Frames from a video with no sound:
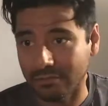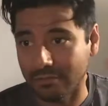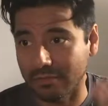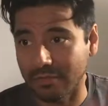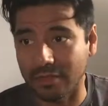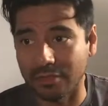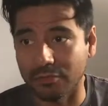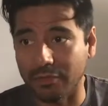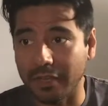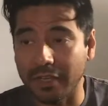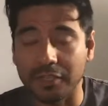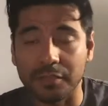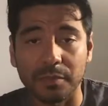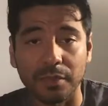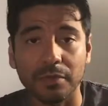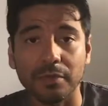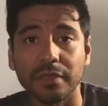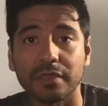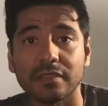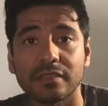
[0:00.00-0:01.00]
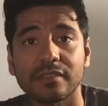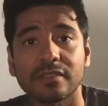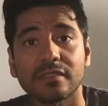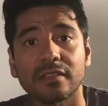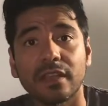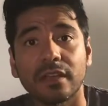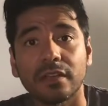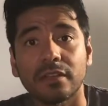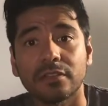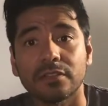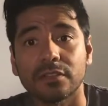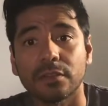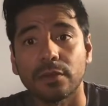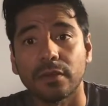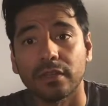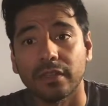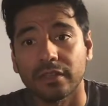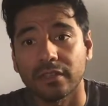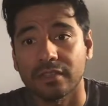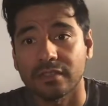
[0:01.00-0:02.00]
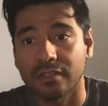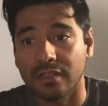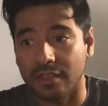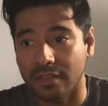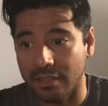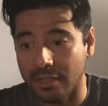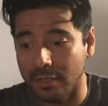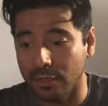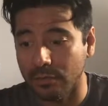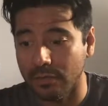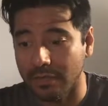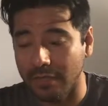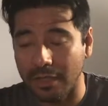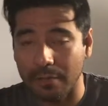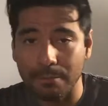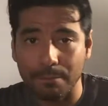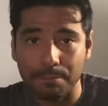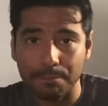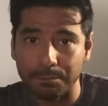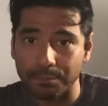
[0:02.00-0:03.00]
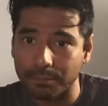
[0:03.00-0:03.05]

a great experience. And so I'd like to say thank you to them,